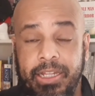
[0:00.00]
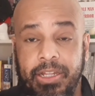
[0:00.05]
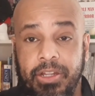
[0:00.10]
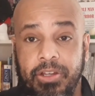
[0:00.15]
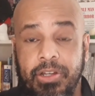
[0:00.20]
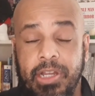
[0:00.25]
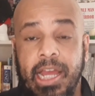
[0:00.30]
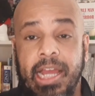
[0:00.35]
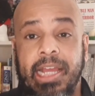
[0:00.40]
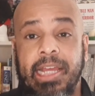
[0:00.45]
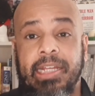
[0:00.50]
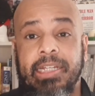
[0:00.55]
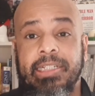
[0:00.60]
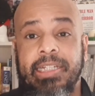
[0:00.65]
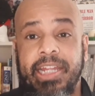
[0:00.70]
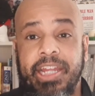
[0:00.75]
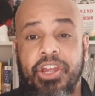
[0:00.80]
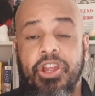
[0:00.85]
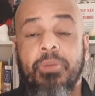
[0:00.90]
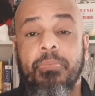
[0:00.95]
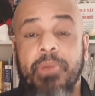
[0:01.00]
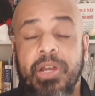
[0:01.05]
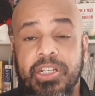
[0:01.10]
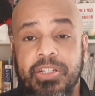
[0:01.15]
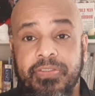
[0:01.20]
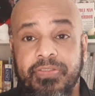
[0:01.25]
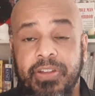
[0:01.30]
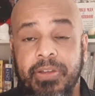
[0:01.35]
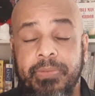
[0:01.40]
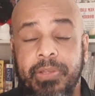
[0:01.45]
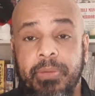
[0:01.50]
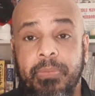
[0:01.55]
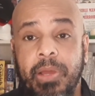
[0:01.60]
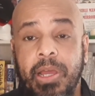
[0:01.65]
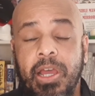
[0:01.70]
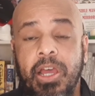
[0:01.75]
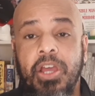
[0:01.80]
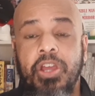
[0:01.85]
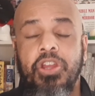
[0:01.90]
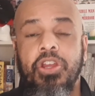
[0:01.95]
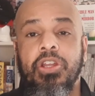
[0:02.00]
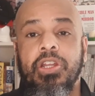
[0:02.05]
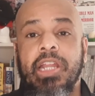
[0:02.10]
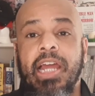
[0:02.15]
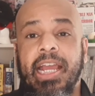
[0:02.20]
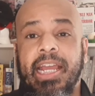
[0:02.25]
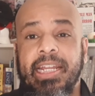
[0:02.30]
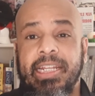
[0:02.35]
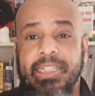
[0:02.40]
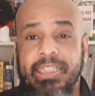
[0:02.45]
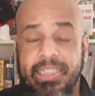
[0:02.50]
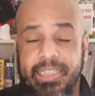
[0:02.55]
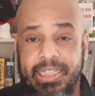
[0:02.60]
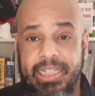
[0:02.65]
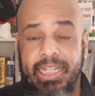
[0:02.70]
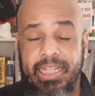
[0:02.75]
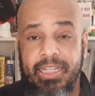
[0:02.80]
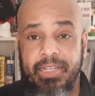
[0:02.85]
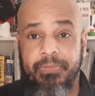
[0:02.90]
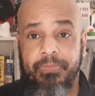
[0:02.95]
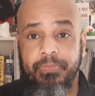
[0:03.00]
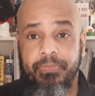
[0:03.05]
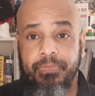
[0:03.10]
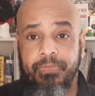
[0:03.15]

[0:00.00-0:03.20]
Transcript: You're not going to hear much from them. You're not going to see them.